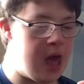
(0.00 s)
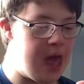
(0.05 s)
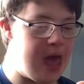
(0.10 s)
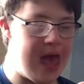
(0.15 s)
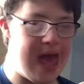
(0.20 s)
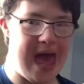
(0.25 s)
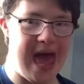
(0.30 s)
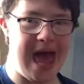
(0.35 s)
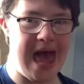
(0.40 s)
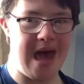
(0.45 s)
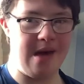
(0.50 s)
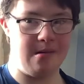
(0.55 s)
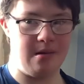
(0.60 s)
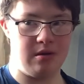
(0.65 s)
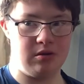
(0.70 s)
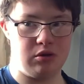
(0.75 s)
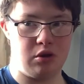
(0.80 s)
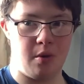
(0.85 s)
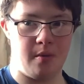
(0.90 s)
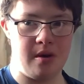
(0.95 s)

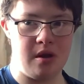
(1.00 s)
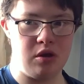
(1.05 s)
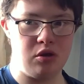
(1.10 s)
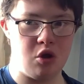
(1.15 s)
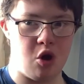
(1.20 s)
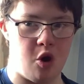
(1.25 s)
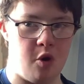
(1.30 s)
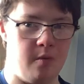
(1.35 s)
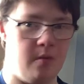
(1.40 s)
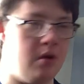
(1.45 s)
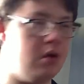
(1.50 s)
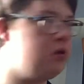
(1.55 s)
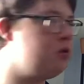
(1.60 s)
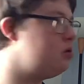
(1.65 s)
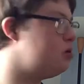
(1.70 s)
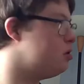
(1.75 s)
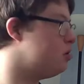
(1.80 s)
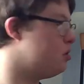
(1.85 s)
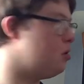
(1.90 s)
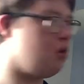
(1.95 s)
Aaron Double Norman,
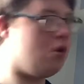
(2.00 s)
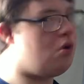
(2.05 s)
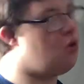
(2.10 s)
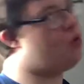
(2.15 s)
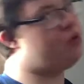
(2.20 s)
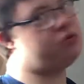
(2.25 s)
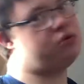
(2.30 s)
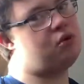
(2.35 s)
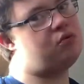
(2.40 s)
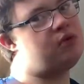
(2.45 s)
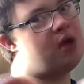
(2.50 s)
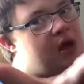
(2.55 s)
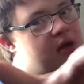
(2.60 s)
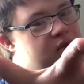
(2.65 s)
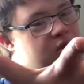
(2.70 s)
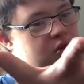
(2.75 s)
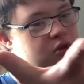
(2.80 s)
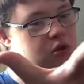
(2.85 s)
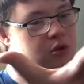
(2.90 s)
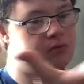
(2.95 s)
all two
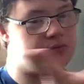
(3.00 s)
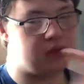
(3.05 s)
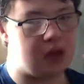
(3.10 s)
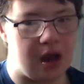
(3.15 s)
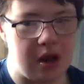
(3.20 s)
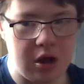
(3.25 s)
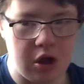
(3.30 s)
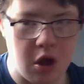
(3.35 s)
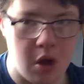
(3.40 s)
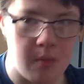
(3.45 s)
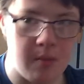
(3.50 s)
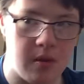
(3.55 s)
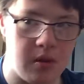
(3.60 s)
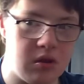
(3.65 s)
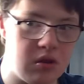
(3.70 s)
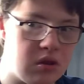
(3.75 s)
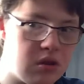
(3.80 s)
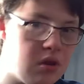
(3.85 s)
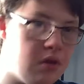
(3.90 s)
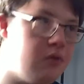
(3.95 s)
nights on Dan
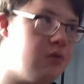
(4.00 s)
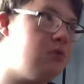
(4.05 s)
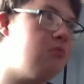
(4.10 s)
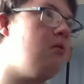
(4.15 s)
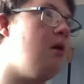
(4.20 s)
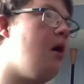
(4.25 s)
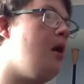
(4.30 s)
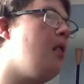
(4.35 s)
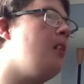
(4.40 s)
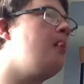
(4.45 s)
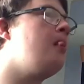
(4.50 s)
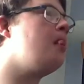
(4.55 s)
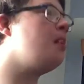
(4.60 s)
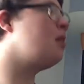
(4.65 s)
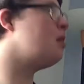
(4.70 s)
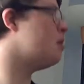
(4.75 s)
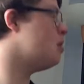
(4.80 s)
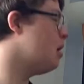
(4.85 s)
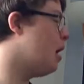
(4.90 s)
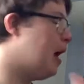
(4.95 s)
Cummins as well.
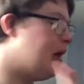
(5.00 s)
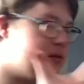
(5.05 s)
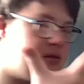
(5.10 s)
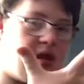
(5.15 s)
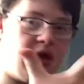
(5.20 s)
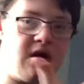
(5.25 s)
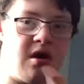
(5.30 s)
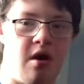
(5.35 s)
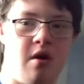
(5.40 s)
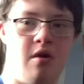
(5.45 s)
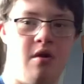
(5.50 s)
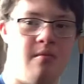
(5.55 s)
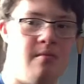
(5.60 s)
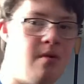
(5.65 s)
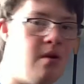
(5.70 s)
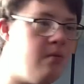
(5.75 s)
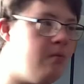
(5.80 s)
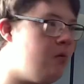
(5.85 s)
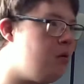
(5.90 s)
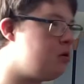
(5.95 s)
I take care of them
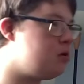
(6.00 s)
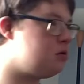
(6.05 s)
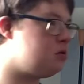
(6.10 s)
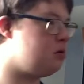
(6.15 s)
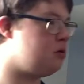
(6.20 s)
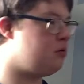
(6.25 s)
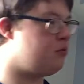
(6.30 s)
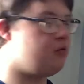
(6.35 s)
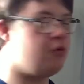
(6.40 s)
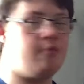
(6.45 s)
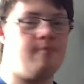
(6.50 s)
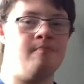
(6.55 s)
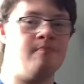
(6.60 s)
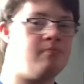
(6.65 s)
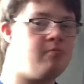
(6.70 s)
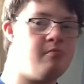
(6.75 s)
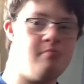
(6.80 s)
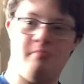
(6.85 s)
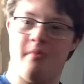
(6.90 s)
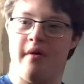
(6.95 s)
and watch from
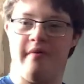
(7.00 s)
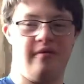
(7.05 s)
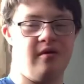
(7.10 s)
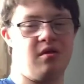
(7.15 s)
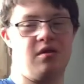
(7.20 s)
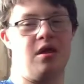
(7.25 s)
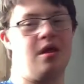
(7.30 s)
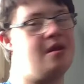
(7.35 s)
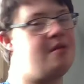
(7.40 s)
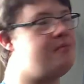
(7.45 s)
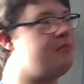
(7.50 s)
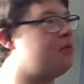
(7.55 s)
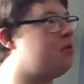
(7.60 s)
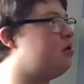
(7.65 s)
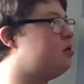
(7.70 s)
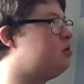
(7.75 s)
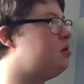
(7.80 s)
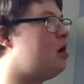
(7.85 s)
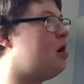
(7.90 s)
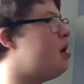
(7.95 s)
my cousin and
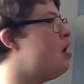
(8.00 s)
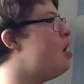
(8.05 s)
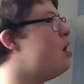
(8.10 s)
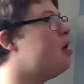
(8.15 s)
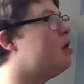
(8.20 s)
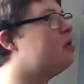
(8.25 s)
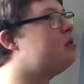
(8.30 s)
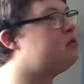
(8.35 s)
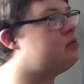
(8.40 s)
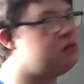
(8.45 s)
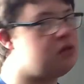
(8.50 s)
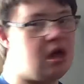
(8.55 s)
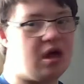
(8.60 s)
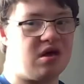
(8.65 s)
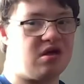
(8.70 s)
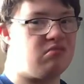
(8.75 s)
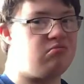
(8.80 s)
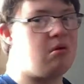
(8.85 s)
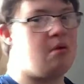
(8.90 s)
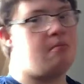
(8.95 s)
Mr.
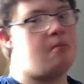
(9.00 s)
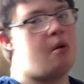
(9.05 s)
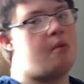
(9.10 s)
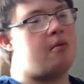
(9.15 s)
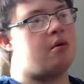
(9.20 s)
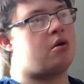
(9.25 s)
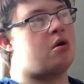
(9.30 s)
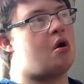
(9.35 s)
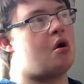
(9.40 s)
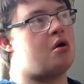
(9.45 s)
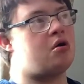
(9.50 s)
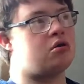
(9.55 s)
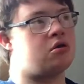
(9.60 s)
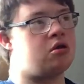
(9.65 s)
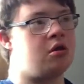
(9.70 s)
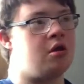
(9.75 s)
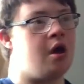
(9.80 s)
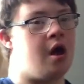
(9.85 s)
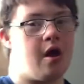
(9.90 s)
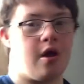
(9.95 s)
Dix from Mama Cost.
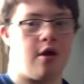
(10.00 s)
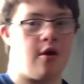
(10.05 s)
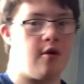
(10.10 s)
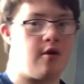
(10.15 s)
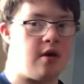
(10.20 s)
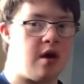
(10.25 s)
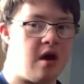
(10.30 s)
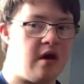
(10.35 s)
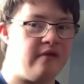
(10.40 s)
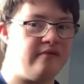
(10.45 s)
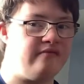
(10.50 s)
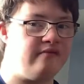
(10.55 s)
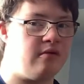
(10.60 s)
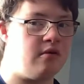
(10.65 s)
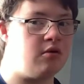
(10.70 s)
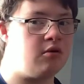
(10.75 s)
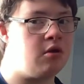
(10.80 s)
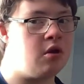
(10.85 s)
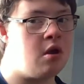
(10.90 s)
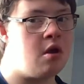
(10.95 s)
I got
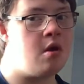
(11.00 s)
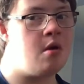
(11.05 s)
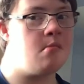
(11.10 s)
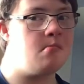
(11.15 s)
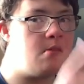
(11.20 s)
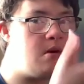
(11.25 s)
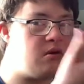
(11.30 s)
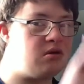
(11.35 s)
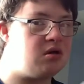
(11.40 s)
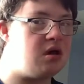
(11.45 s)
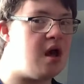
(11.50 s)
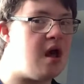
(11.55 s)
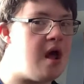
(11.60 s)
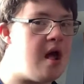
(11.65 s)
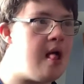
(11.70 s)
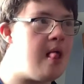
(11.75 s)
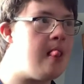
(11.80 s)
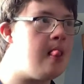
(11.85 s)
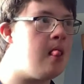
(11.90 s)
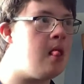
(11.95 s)
Catherine,
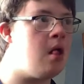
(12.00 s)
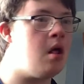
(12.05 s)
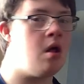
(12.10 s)
Rochelle,